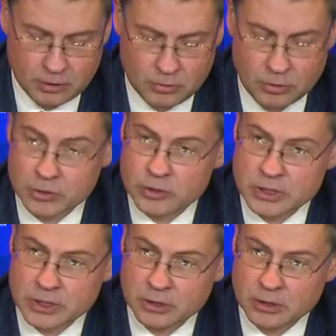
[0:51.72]

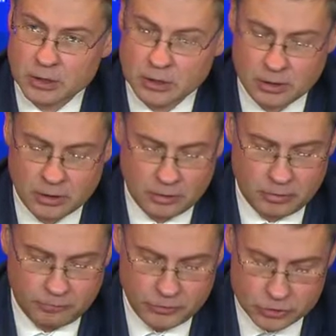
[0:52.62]

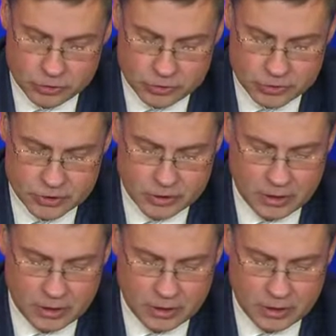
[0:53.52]
countercyclical features,